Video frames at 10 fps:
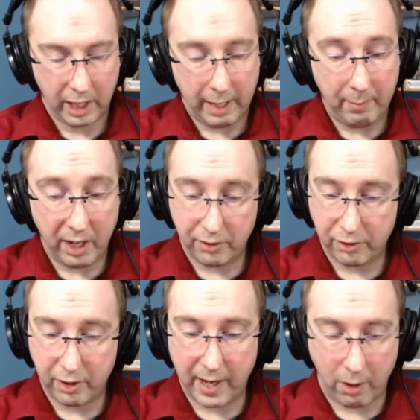He
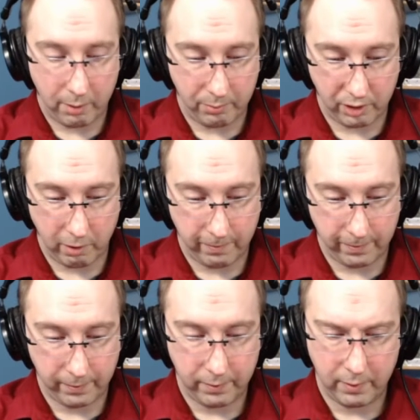begins to doubt himself.
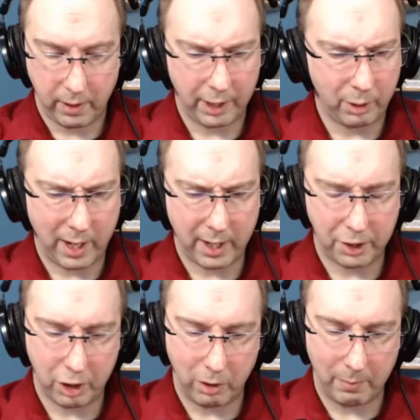I try to
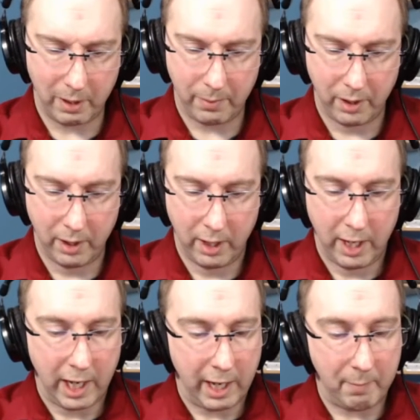cheer him up,
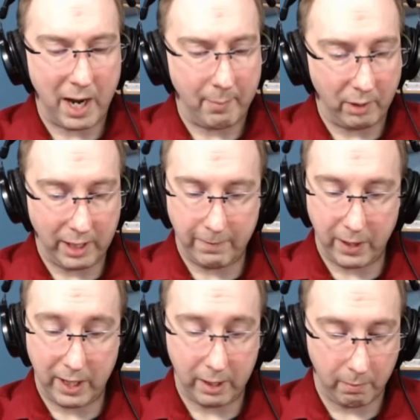and my belief
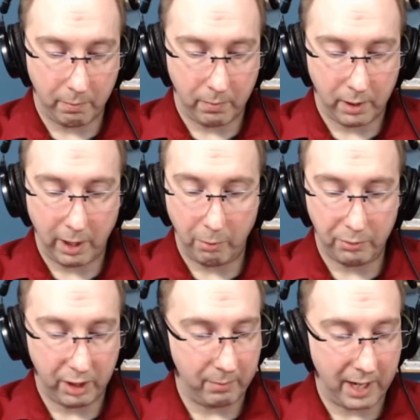in him
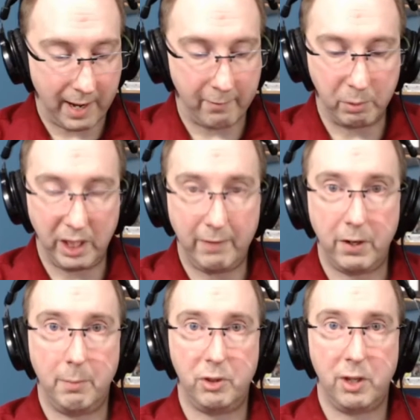helps him to have a belief
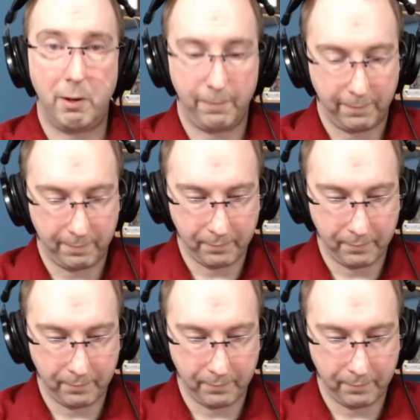in himself.